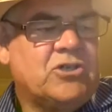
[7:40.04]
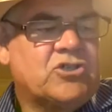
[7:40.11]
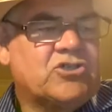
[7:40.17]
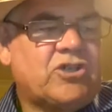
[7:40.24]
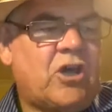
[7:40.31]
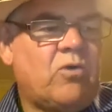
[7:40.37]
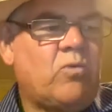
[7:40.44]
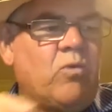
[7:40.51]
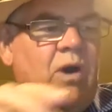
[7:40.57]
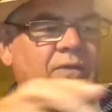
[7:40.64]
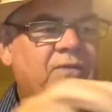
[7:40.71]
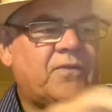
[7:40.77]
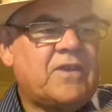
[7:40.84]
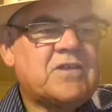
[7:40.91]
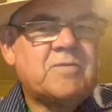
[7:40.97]
So
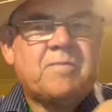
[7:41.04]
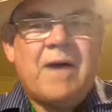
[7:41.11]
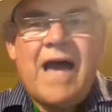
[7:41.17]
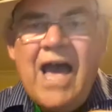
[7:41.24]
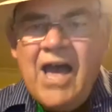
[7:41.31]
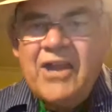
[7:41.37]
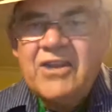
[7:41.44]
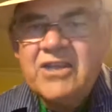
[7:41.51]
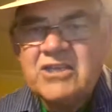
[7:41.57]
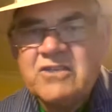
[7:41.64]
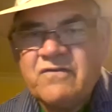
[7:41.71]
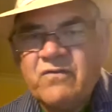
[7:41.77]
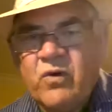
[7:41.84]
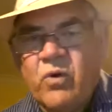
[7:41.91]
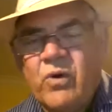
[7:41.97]
what this party
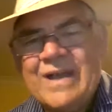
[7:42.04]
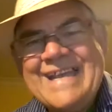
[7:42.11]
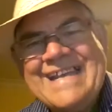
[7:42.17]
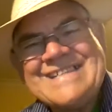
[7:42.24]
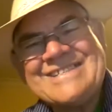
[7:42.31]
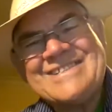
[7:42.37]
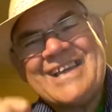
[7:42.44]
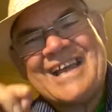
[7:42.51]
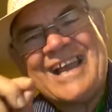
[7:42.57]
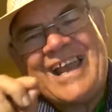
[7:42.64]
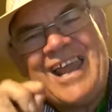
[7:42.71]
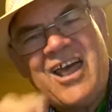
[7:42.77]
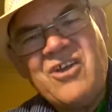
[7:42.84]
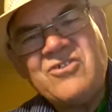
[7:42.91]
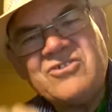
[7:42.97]
is for is the
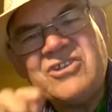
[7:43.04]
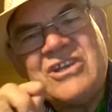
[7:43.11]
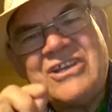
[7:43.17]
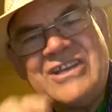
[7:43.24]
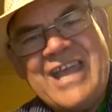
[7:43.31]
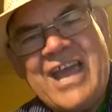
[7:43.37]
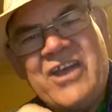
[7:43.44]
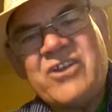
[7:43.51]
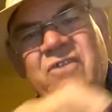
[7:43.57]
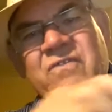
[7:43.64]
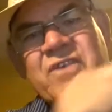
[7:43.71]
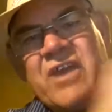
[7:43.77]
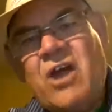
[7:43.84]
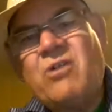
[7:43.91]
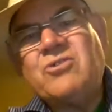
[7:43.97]
closing down
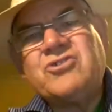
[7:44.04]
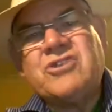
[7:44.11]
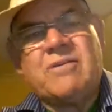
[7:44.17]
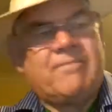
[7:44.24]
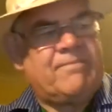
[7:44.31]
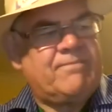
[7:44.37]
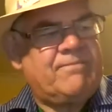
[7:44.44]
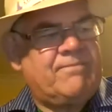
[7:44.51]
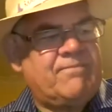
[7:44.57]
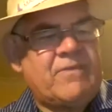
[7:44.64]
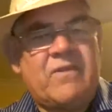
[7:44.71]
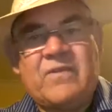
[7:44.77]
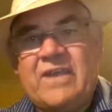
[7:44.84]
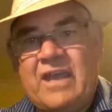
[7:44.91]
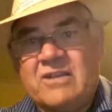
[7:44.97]
of the old gym
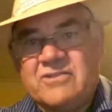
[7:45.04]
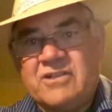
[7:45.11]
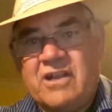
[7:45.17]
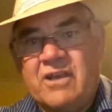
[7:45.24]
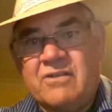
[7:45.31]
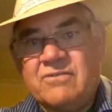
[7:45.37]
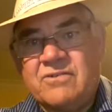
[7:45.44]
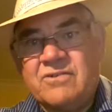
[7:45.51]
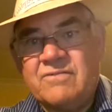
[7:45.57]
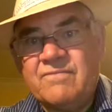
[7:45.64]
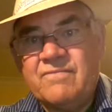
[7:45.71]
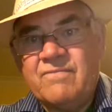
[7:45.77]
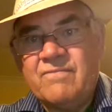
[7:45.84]
that the council owns.